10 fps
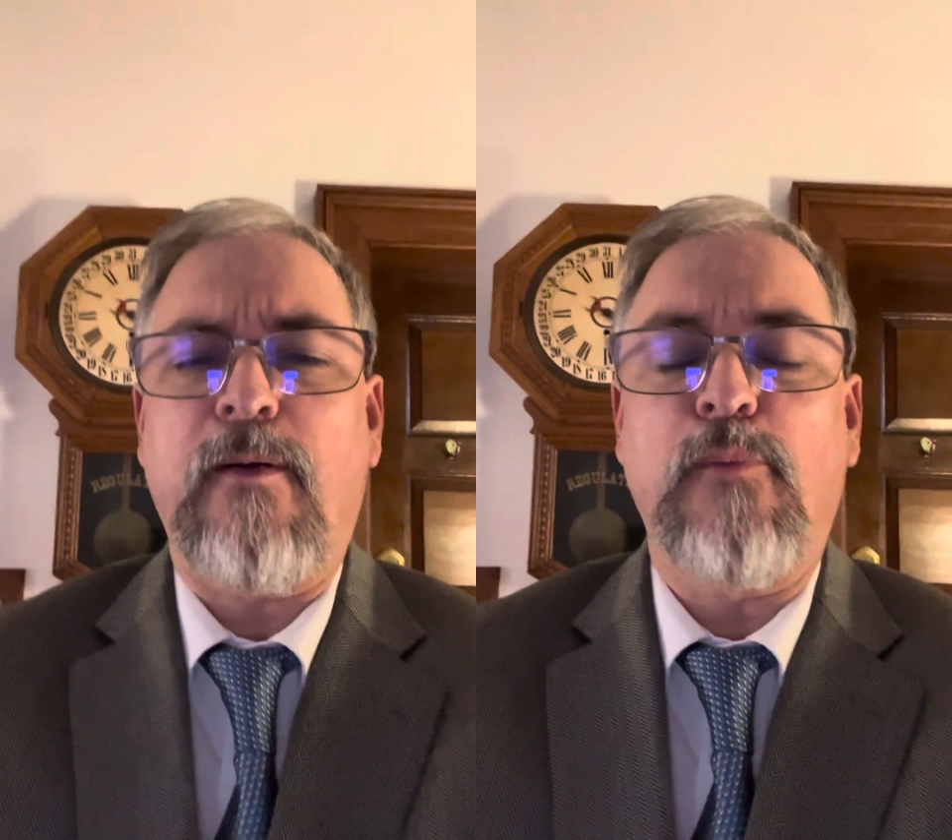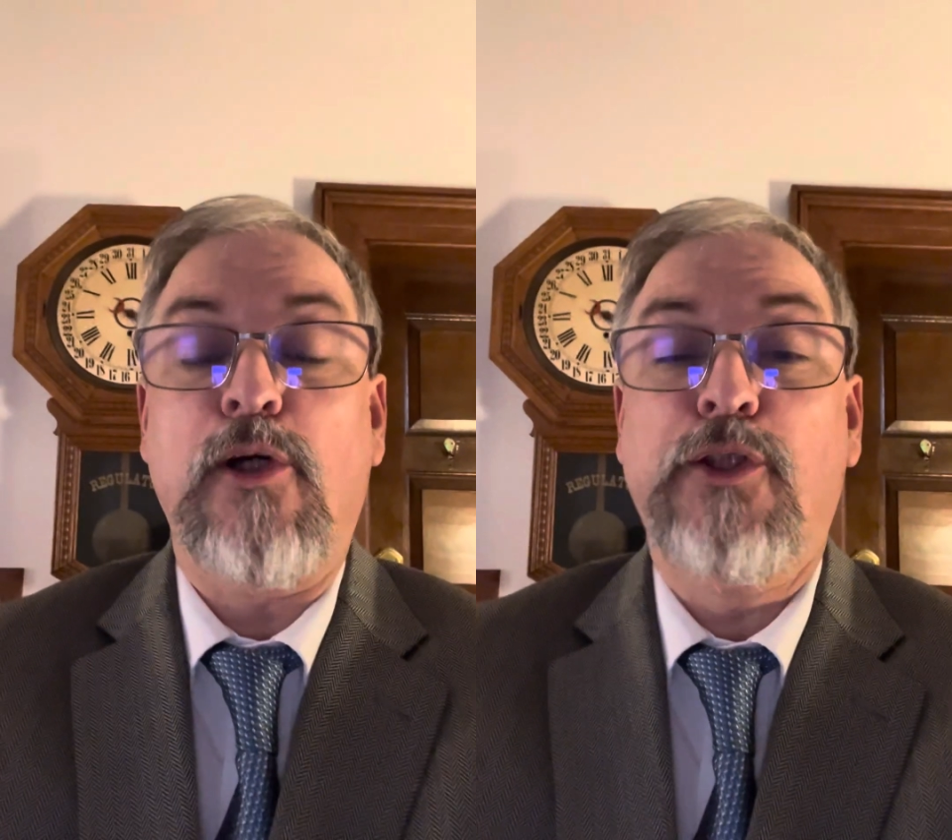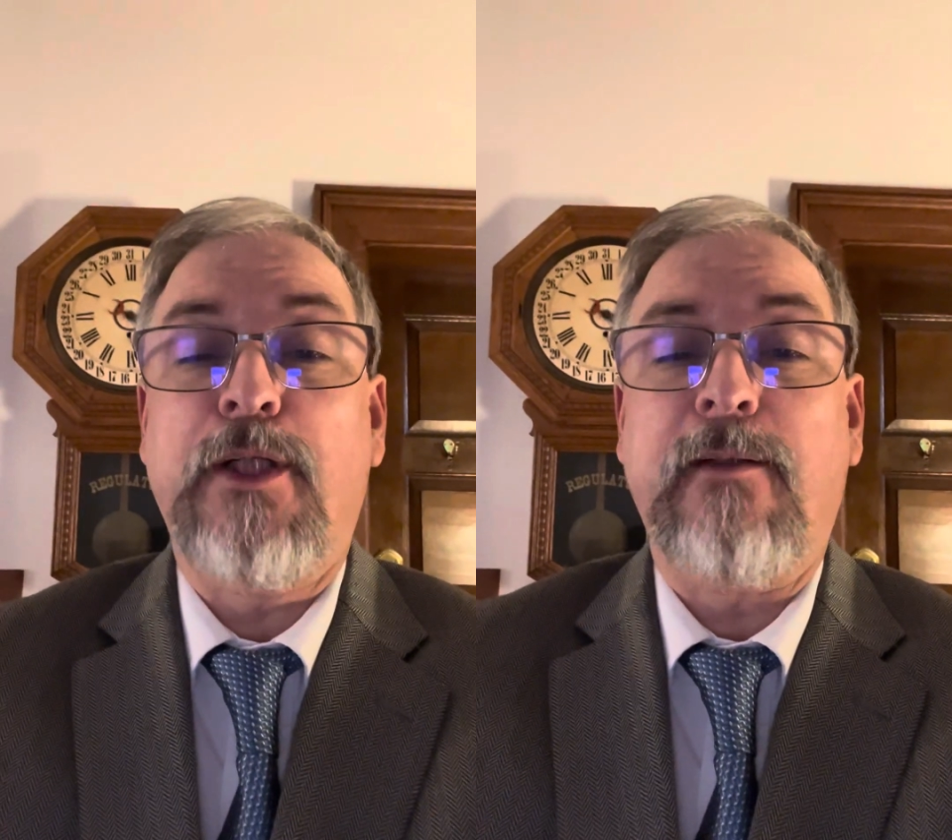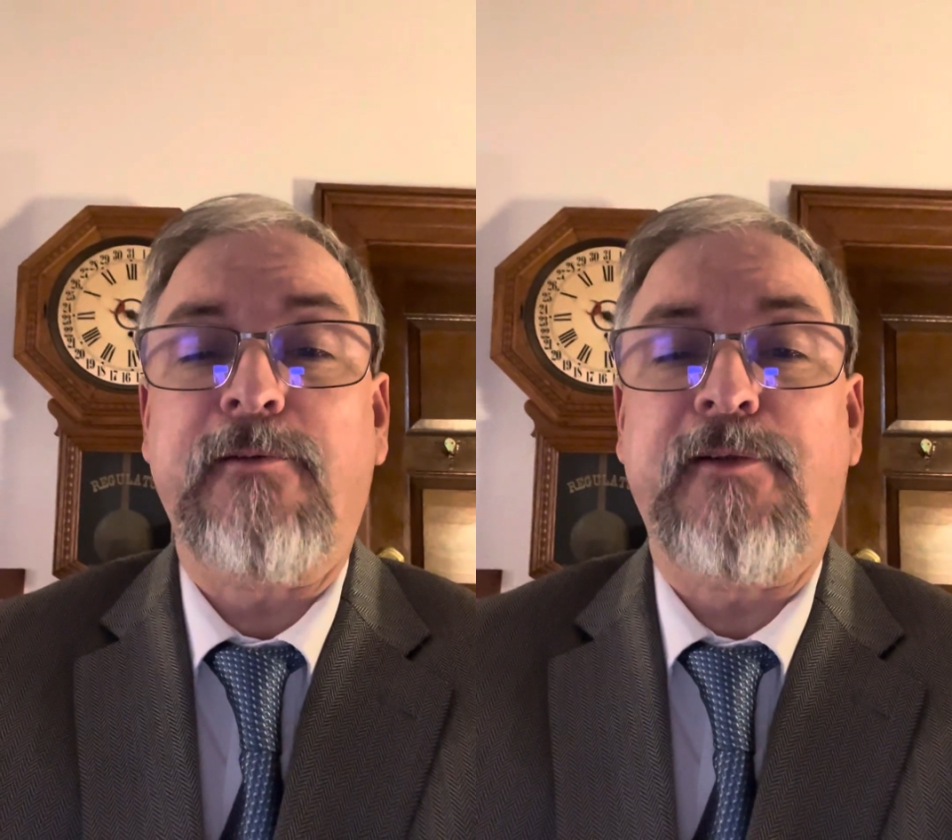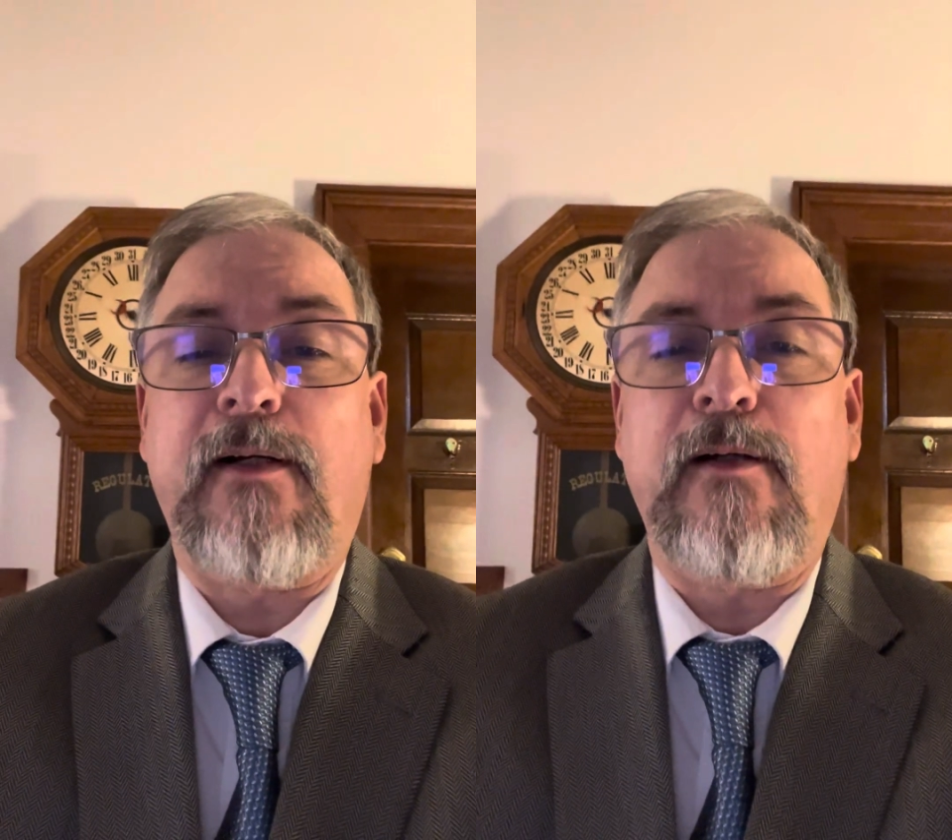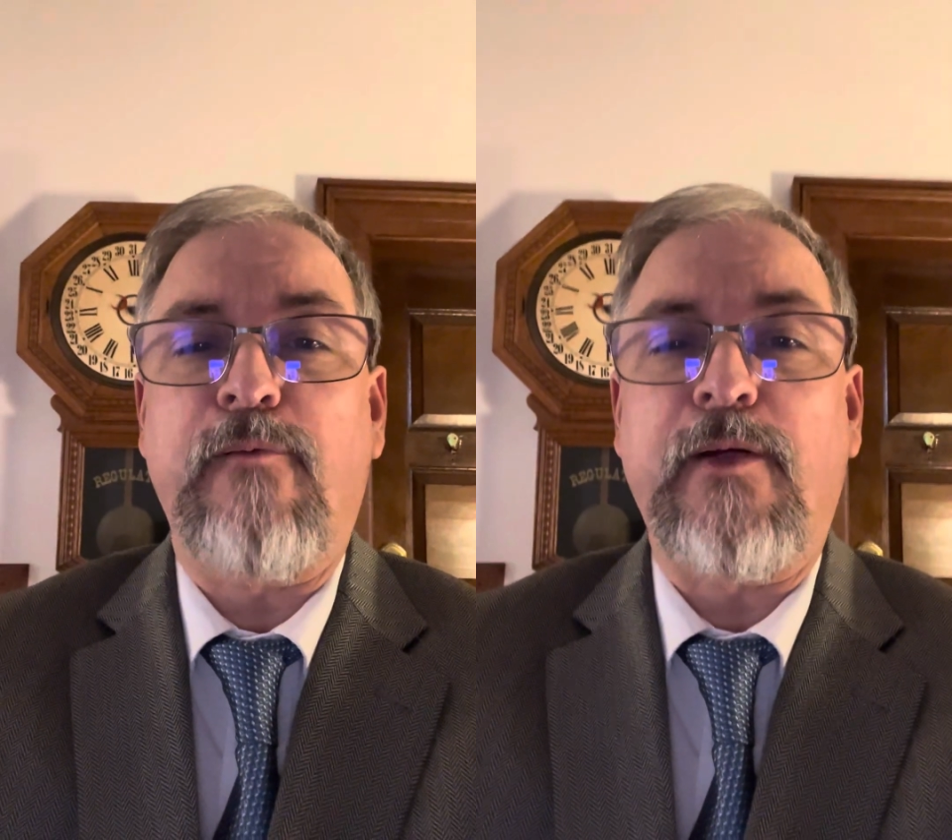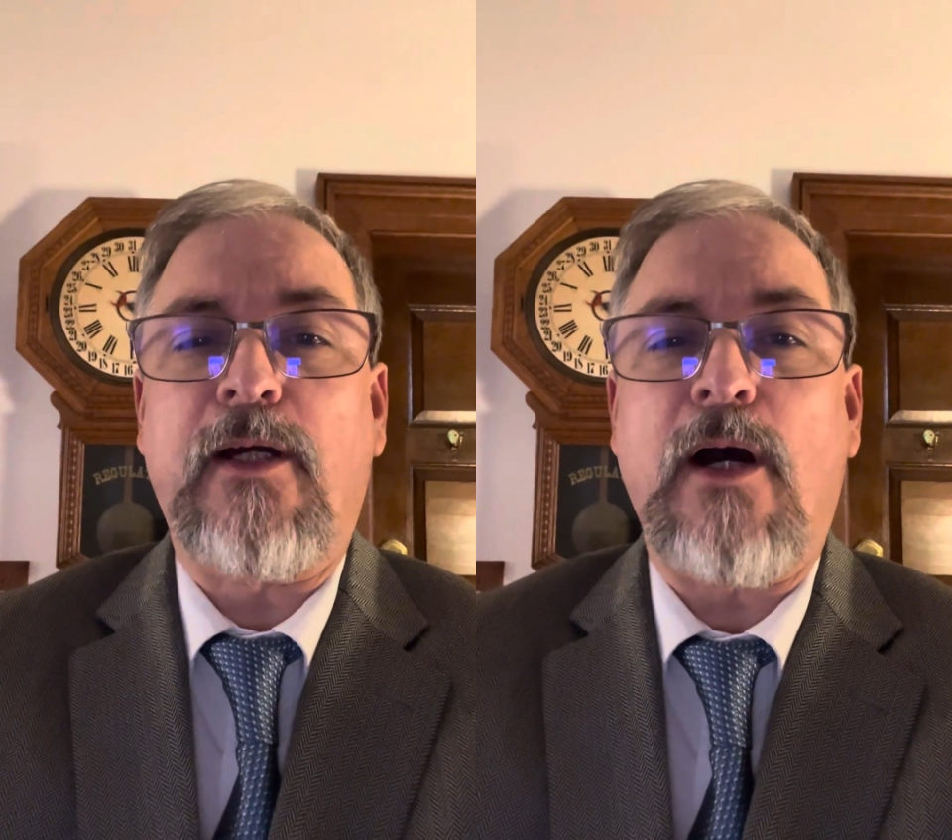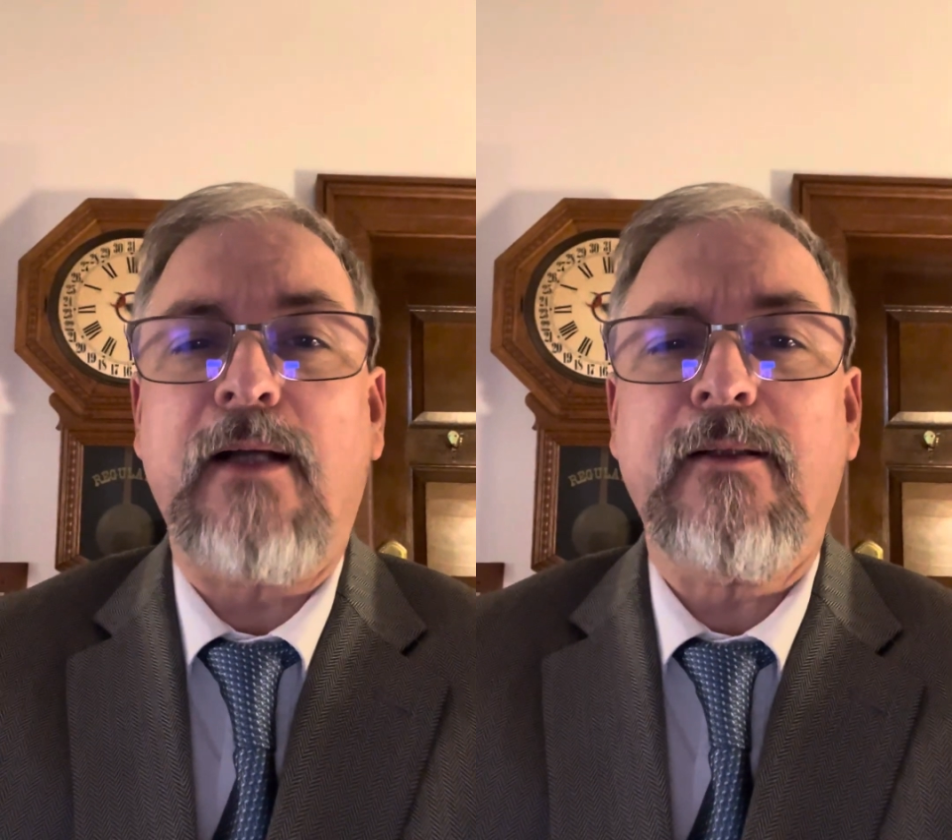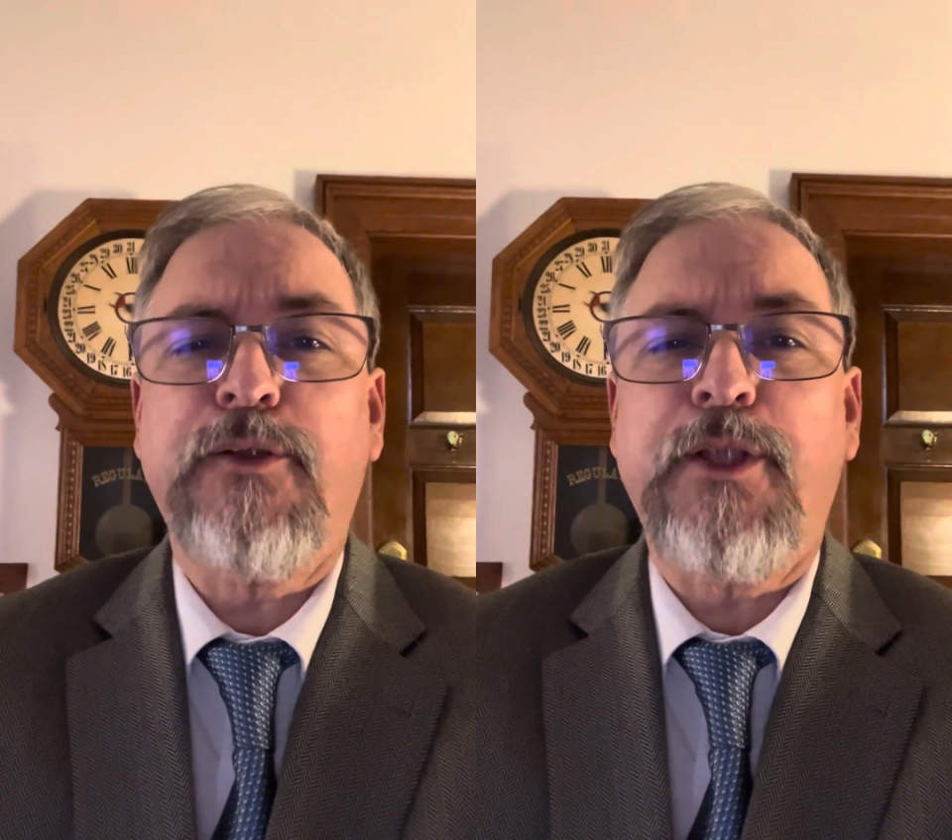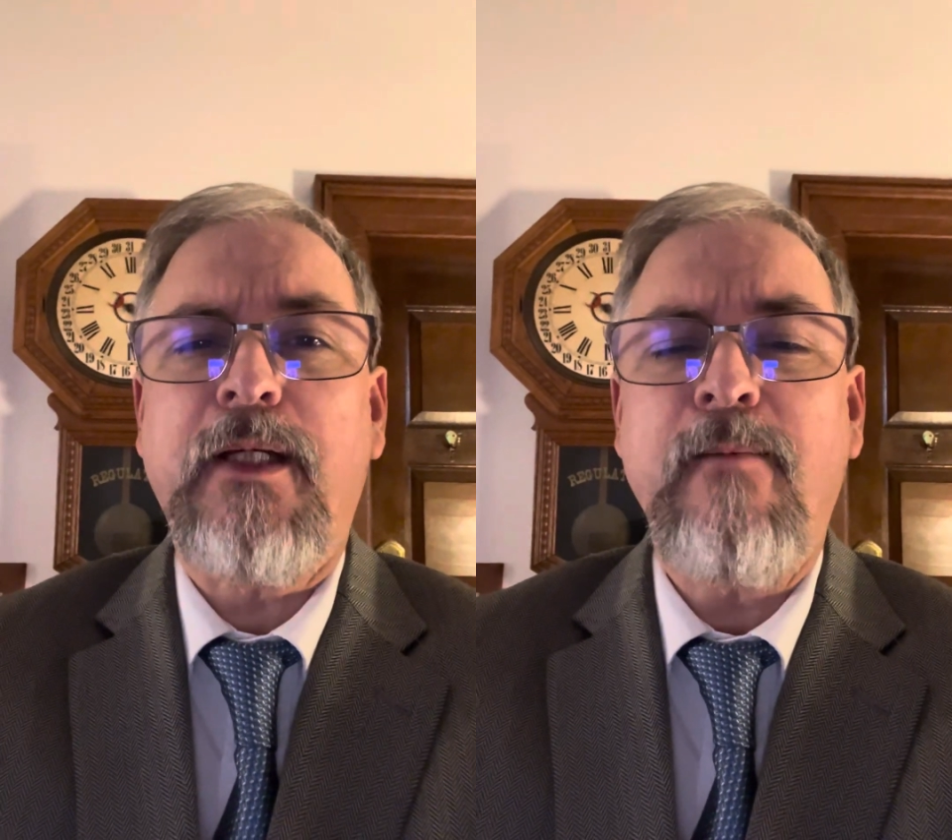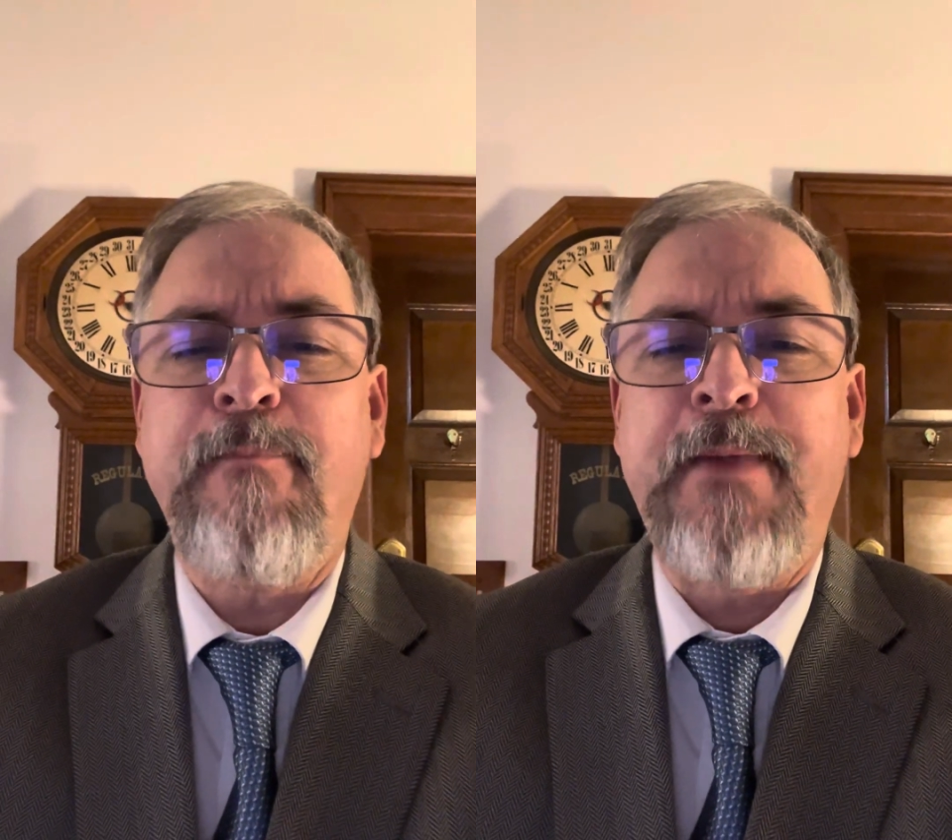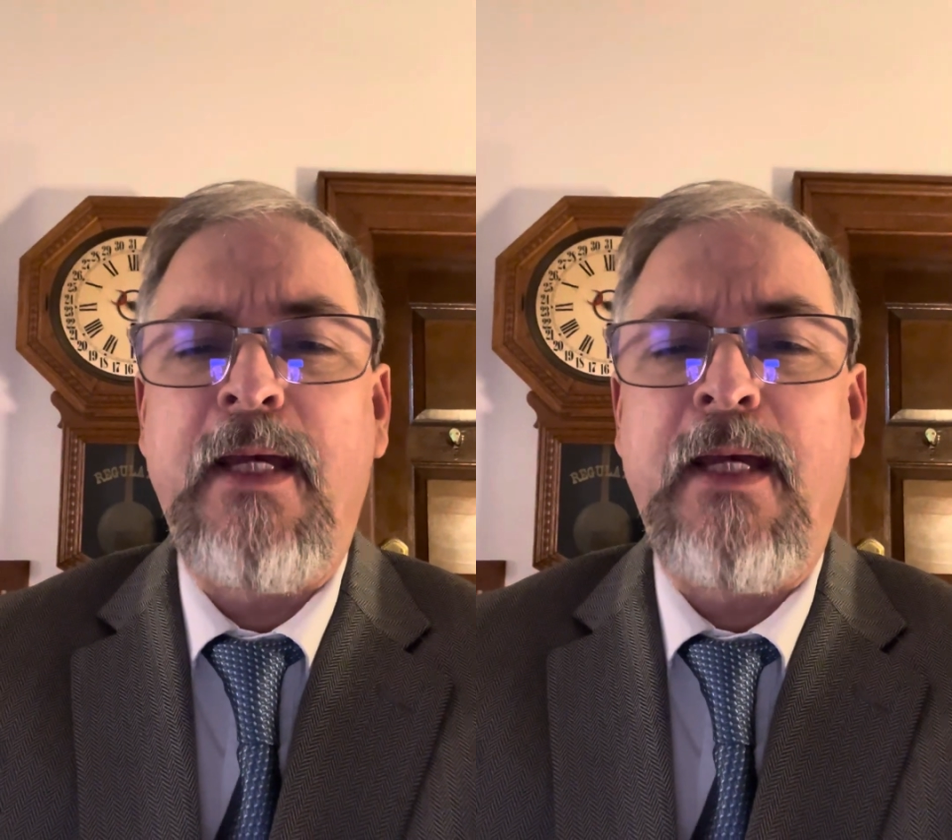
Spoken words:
emergence of ecology